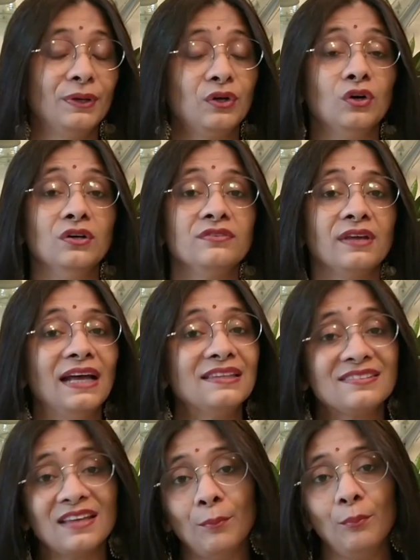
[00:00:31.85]
Because at
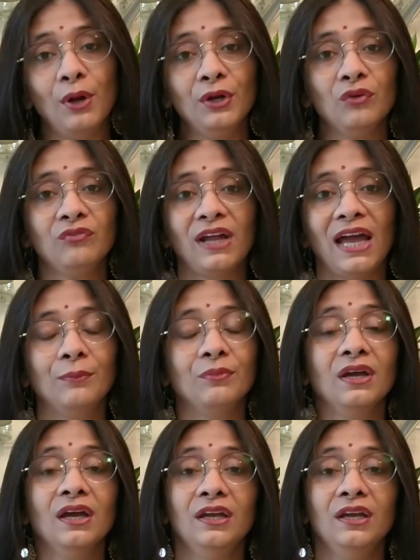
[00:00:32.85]
some point of time,